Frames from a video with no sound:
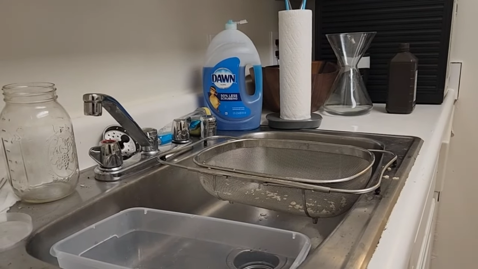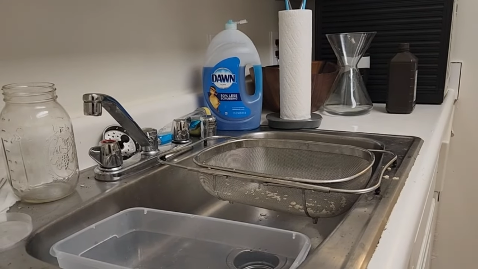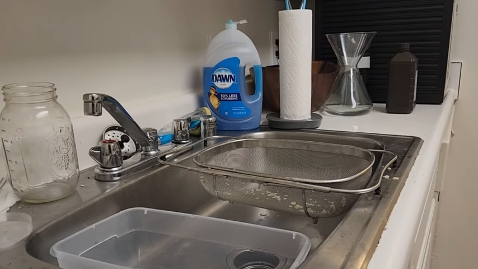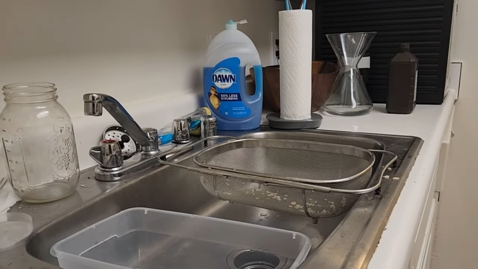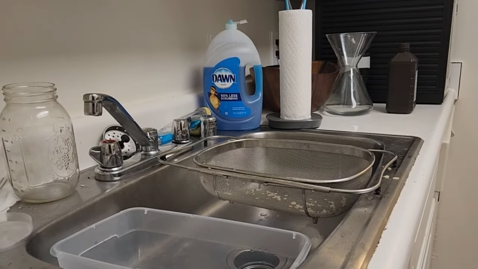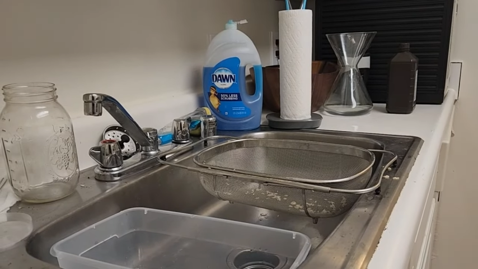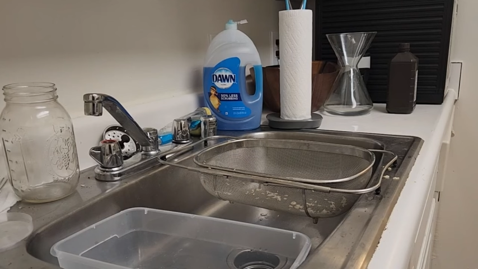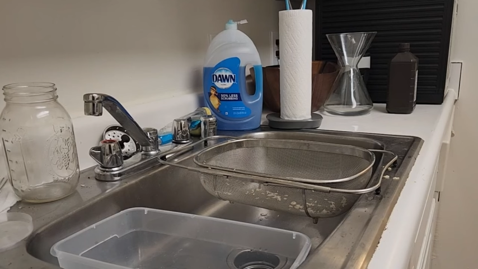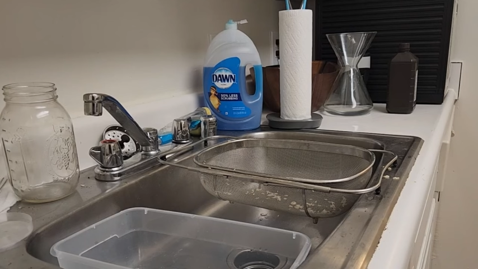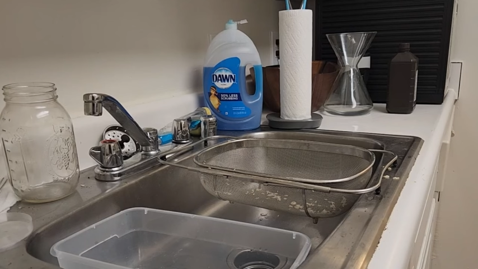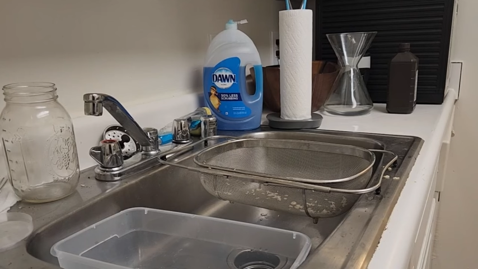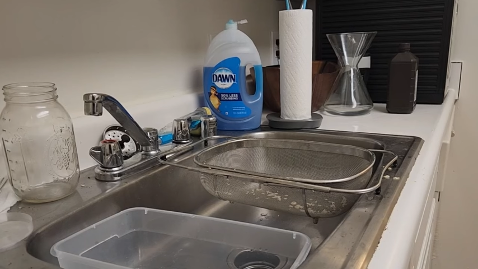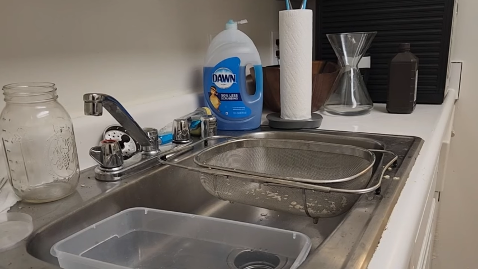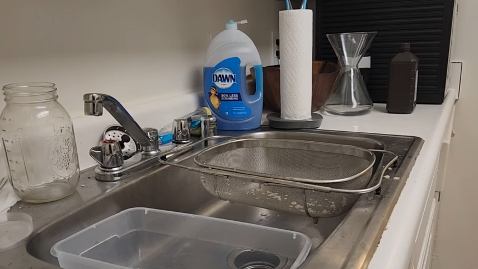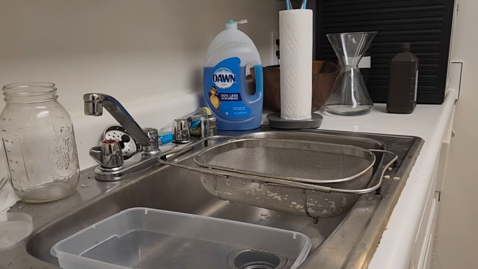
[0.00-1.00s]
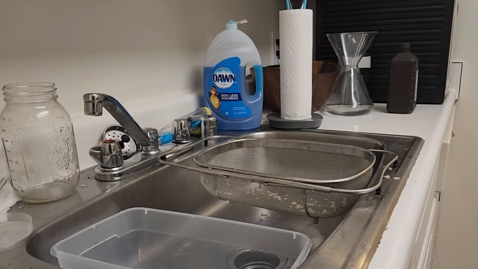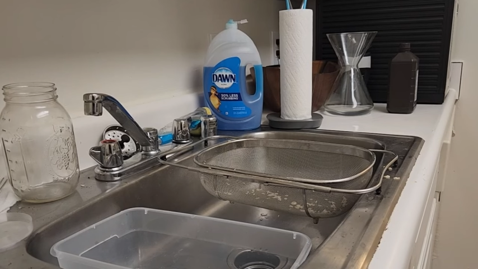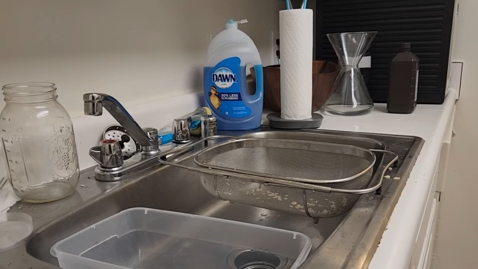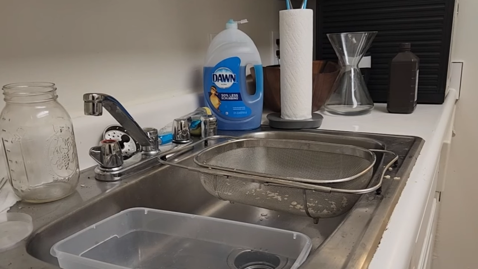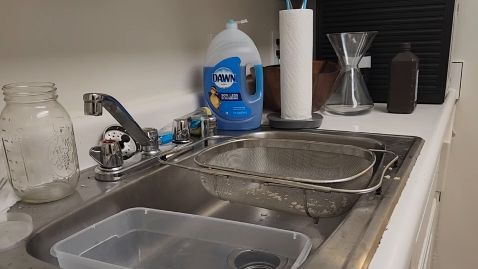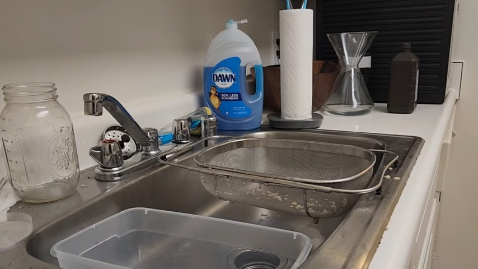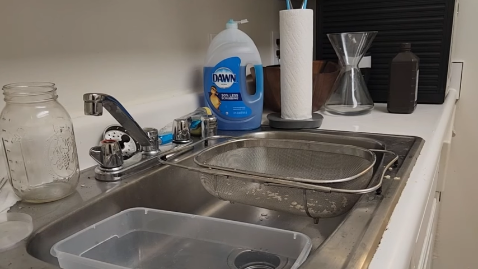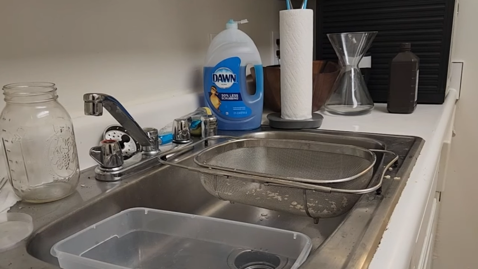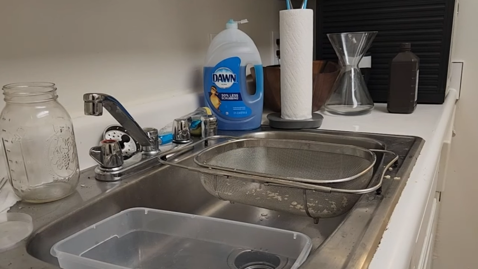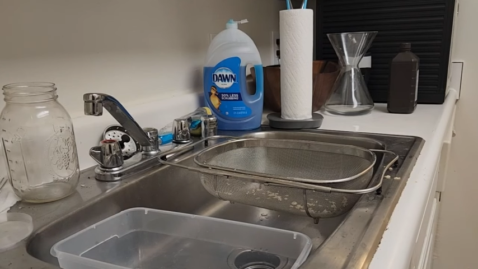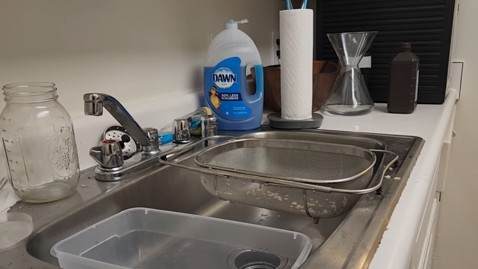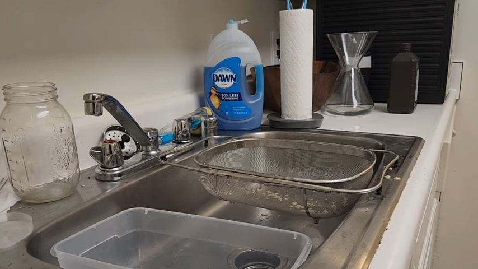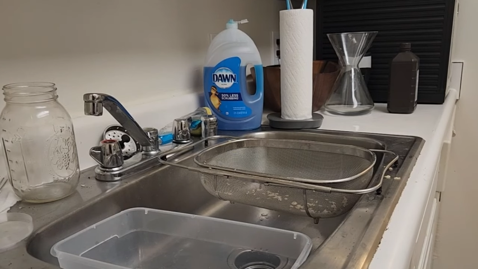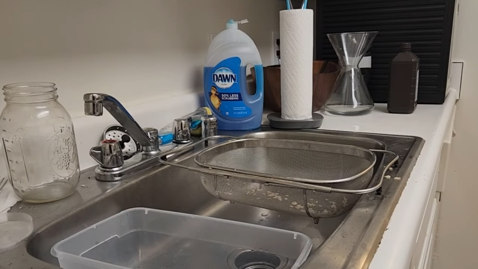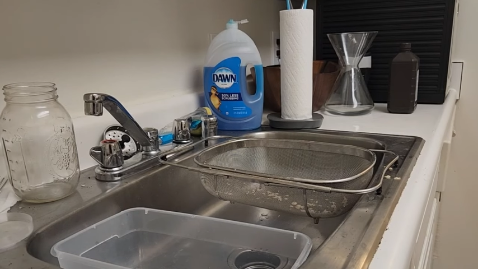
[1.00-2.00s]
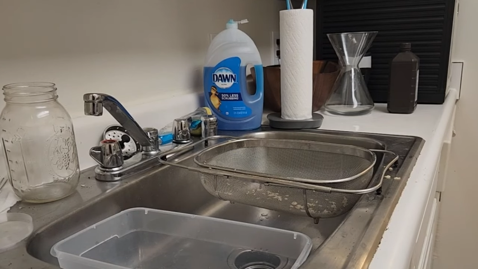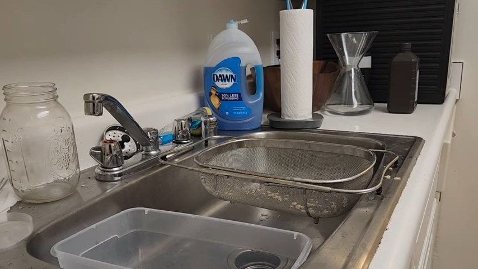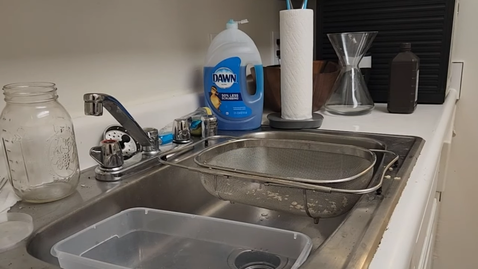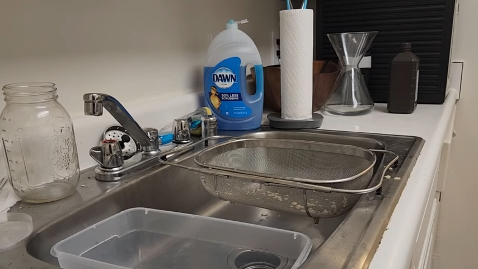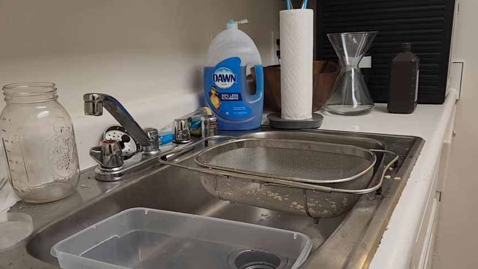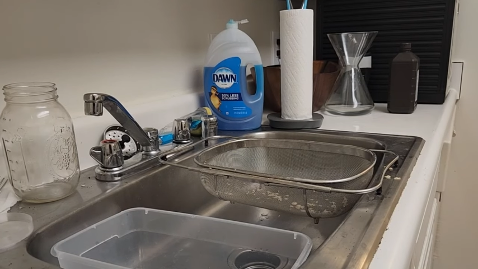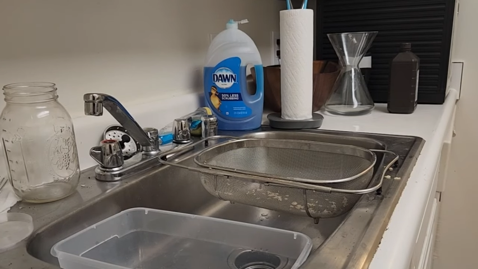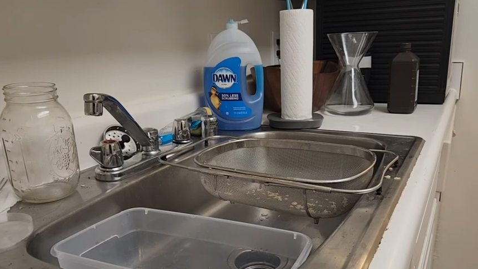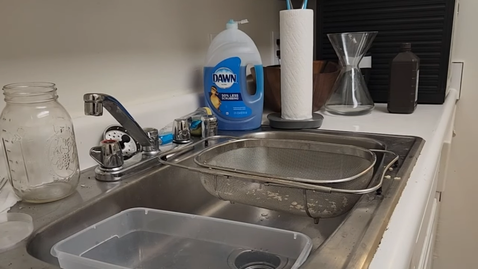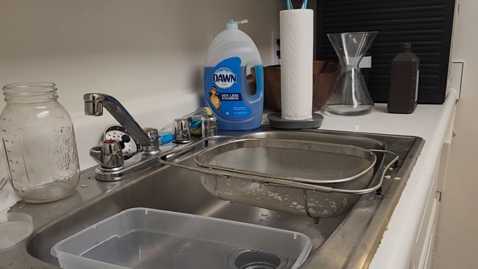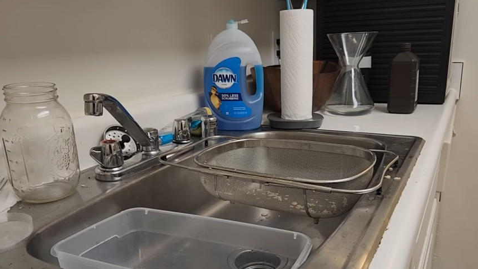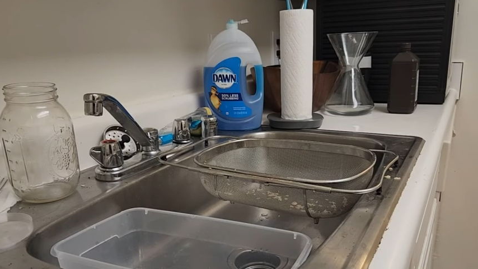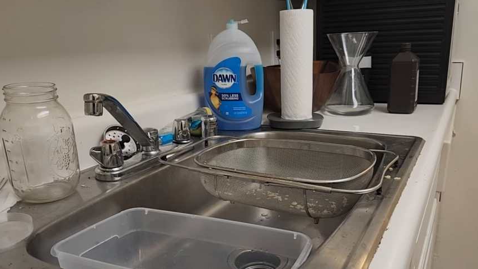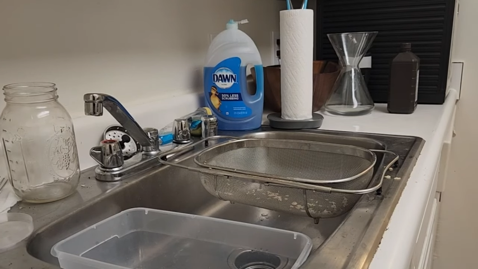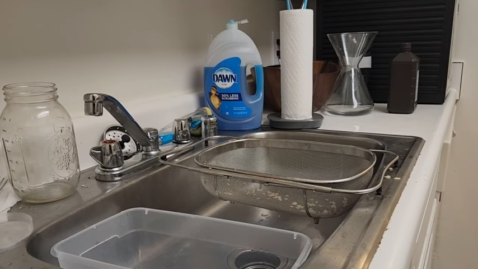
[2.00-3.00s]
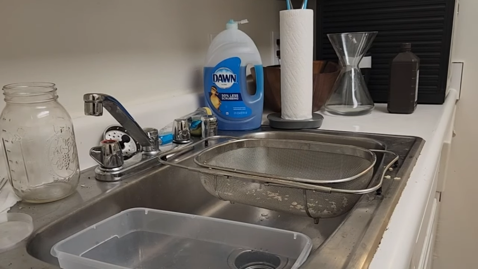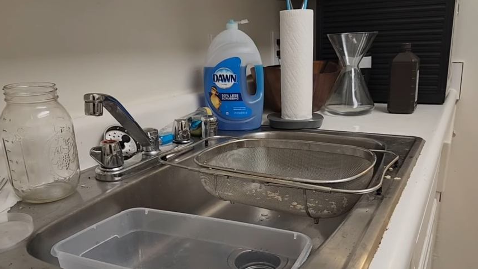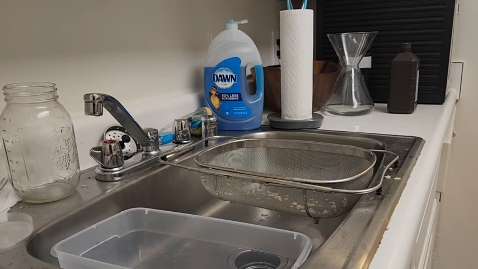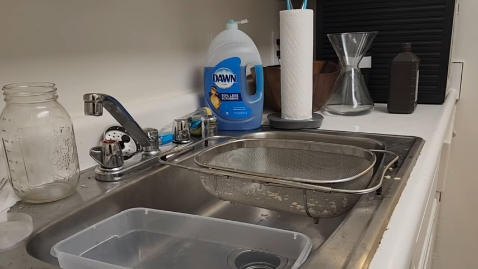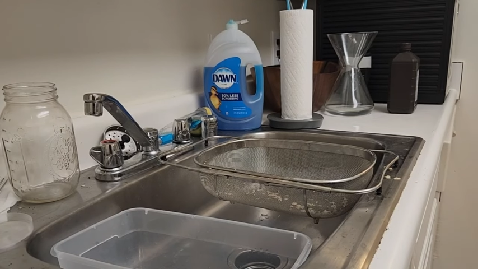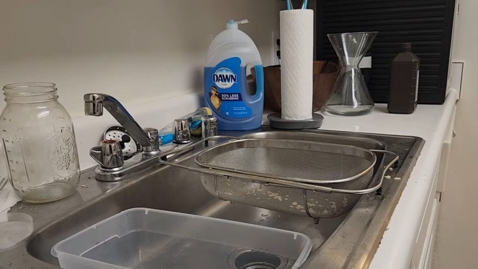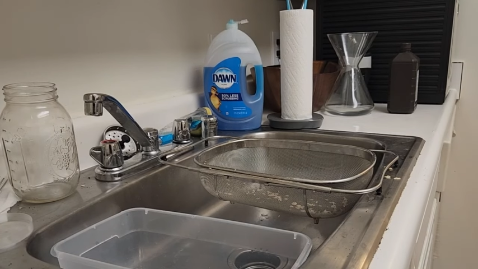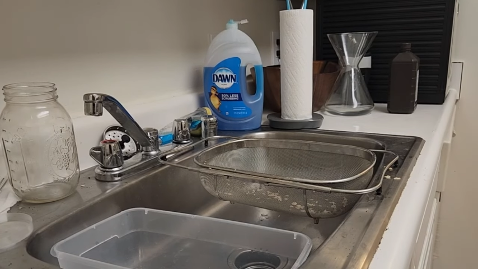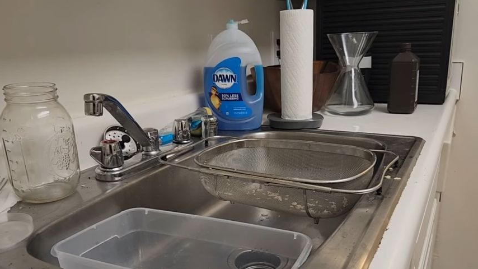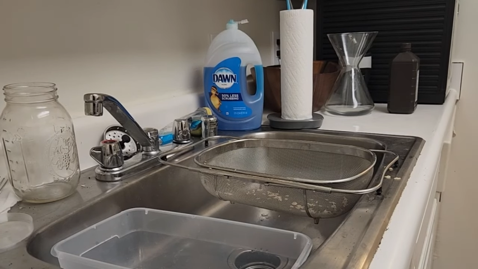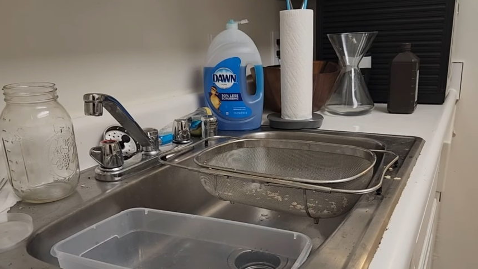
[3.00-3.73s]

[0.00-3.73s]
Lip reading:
No face is visible, so there are no lips to read.